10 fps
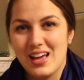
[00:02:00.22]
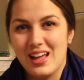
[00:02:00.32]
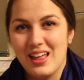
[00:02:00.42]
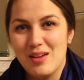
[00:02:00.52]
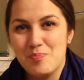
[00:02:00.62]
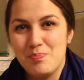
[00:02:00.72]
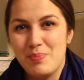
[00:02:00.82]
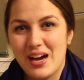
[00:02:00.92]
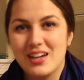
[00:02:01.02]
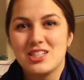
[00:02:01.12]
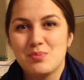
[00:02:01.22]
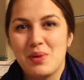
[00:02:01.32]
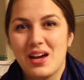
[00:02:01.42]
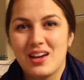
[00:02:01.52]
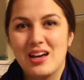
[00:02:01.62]
and package it
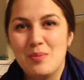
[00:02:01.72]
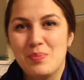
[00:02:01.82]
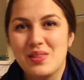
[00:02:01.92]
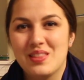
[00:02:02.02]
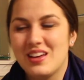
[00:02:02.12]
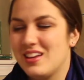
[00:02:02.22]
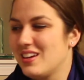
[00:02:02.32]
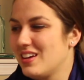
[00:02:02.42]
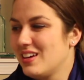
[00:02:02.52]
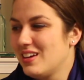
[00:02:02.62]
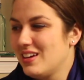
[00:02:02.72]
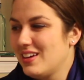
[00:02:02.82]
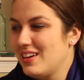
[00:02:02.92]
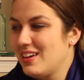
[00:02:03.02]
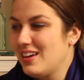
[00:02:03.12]
back up, and then
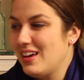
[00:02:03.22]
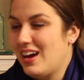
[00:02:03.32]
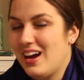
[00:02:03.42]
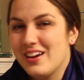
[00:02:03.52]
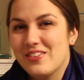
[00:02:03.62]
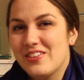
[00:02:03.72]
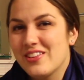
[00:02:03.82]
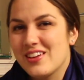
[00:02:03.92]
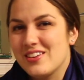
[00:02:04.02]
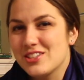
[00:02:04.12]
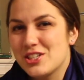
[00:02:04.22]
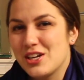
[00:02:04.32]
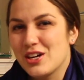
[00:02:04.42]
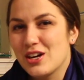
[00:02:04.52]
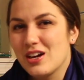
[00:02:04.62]
I don't know that I'll
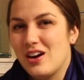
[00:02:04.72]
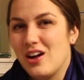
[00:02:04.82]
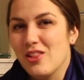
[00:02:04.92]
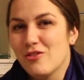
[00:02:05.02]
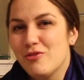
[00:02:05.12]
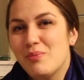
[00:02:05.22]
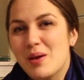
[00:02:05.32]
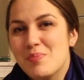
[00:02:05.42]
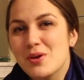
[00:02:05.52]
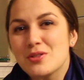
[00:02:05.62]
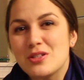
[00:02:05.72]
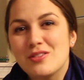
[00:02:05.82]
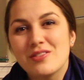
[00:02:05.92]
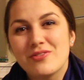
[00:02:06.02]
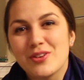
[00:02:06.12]
share all of my
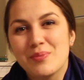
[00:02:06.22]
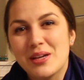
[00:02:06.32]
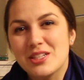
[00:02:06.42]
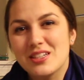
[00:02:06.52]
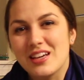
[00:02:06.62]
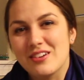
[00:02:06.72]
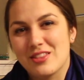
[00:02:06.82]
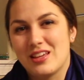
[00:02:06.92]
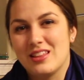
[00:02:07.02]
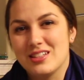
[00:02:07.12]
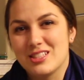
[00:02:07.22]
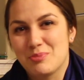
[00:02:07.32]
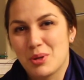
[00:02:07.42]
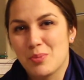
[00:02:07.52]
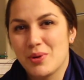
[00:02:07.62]
personal information. I don't think that's
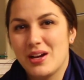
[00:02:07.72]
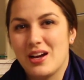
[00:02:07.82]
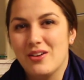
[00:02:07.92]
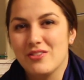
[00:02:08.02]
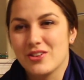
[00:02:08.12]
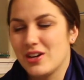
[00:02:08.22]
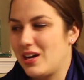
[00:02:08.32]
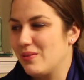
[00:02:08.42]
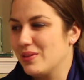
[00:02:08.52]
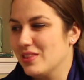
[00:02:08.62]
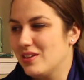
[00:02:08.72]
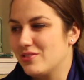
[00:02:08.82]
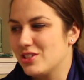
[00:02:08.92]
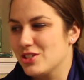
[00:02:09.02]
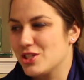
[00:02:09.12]
appropriate. However, I would
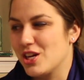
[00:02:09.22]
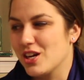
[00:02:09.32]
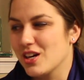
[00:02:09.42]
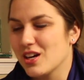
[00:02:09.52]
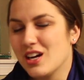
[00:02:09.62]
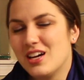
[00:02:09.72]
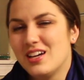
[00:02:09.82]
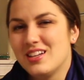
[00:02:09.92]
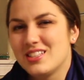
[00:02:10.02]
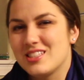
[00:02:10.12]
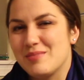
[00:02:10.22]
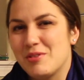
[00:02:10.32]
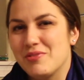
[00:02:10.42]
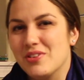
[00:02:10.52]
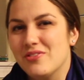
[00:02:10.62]
love to share some
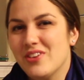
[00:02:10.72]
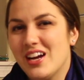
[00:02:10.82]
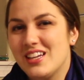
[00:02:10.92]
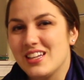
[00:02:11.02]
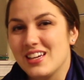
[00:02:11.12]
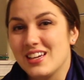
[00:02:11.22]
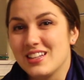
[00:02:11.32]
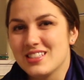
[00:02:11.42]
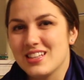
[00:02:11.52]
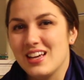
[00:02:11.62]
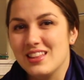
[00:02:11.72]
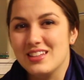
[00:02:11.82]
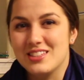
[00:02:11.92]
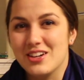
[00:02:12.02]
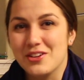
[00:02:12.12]
of the findings and
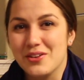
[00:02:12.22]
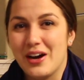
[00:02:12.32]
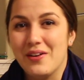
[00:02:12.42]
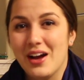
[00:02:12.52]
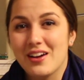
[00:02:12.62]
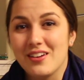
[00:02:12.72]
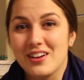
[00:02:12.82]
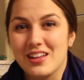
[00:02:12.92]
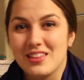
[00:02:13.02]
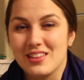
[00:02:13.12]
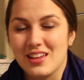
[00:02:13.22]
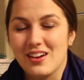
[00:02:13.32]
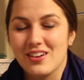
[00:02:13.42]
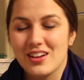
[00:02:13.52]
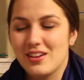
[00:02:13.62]
then tell you how accurate I think they
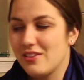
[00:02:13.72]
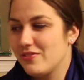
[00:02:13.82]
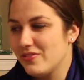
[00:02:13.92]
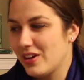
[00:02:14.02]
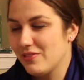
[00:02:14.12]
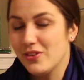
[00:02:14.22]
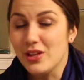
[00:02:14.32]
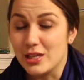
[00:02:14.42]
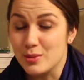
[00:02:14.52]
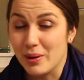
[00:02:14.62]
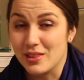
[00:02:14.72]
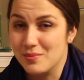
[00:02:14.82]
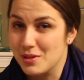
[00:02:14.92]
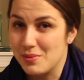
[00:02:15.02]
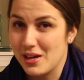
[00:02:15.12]
are. And I, I, I fully expect
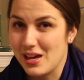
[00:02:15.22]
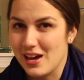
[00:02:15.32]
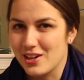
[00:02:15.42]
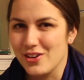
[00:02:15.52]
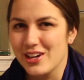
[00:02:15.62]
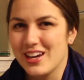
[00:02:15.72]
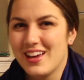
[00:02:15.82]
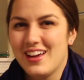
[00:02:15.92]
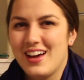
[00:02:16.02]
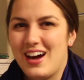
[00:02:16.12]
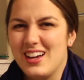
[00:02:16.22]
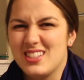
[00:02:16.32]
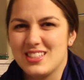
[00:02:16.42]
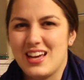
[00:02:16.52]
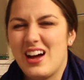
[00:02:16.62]
them to be accurate. I
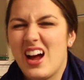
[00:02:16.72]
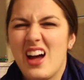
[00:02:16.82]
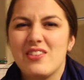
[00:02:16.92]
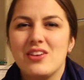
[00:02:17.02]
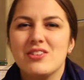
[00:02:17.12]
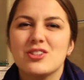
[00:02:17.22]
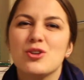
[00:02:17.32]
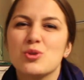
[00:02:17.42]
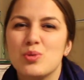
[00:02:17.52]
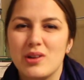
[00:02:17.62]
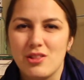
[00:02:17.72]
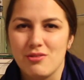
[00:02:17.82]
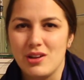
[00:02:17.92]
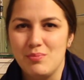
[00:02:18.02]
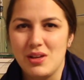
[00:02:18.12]
just ha I haven't even told
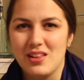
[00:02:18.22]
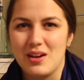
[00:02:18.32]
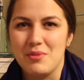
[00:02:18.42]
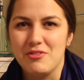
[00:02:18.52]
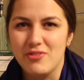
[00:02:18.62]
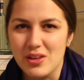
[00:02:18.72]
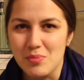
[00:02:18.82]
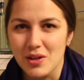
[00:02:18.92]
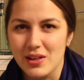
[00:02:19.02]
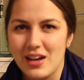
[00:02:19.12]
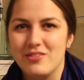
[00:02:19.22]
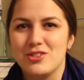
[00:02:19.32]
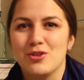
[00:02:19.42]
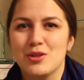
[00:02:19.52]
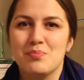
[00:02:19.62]
23andMe that I'm a female. I haven't
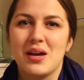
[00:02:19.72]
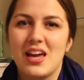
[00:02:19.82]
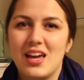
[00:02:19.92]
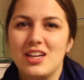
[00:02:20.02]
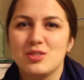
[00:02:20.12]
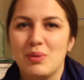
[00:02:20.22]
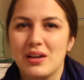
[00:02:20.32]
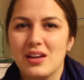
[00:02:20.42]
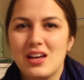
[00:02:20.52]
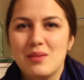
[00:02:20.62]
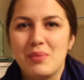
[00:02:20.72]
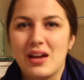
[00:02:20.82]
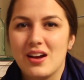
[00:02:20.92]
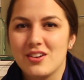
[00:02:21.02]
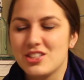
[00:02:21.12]
told them my age, my, my
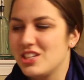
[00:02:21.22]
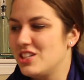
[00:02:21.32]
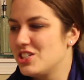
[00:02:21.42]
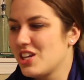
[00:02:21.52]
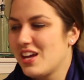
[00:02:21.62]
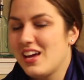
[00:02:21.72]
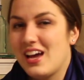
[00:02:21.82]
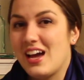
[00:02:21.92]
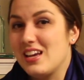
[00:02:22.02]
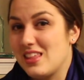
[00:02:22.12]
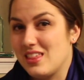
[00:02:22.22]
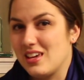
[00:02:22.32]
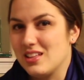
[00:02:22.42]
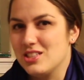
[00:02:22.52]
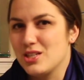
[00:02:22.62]
heritage,
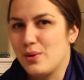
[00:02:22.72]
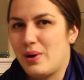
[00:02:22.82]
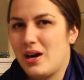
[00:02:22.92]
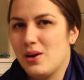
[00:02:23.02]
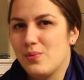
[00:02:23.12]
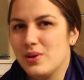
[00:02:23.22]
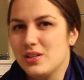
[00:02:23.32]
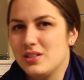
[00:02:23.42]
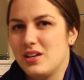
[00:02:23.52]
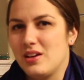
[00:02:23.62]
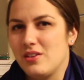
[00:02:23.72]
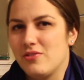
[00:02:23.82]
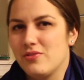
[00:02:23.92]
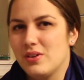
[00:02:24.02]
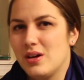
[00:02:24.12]
anything. And so I want a,
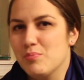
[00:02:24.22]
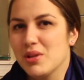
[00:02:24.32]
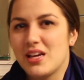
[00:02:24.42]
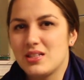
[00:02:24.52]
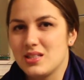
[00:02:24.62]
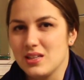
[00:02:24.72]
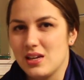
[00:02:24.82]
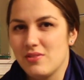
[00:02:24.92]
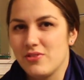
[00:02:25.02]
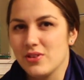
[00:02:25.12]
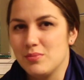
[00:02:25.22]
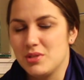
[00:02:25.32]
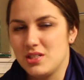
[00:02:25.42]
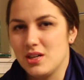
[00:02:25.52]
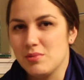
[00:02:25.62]
a blank slate for them
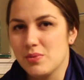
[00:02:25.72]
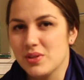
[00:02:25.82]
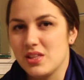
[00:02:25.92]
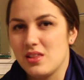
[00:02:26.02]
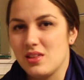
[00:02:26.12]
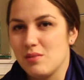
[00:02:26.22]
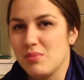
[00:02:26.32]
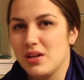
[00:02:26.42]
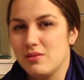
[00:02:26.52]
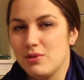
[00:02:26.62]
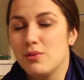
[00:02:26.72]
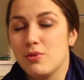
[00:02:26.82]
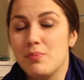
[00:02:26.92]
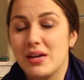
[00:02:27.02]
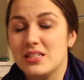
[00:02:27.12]
to tell me what they think my, what,
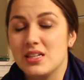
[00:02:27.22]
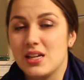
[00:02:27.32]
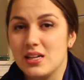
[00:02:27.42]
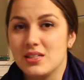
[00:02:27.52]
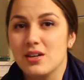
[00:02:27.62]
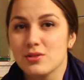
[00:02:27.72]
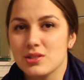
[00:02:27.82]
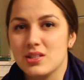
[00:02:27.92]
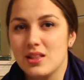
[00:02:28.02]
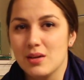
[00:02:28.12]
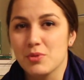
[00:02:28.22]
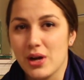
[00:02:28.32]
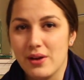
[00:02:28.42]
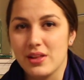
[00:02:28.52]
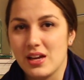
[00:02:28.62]
what my DNA tells them or
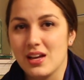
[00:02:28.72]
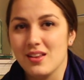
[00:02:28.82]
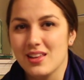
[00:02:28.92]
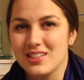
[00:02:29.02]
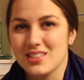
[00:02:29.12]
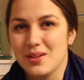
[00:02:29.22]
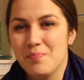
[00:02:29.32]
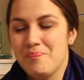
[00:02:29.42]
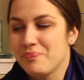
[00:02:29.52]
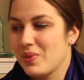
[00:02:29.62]
how they analyze it.